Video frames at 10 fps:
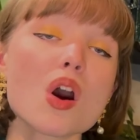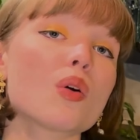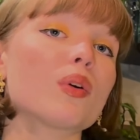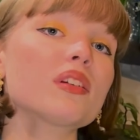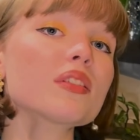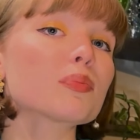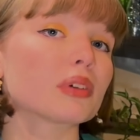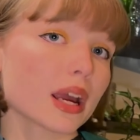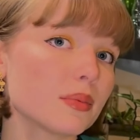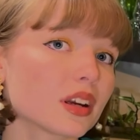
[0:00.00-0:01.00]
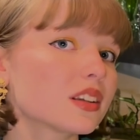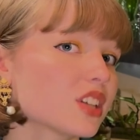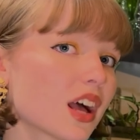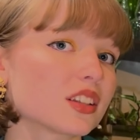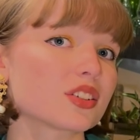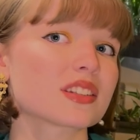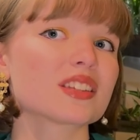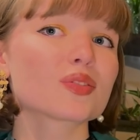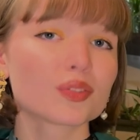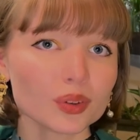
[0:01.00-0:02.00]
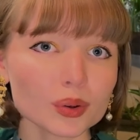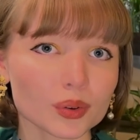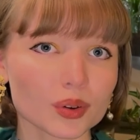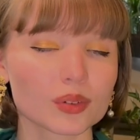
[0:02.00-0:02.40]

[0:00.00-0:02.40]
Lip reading: One of the primary challenges is food.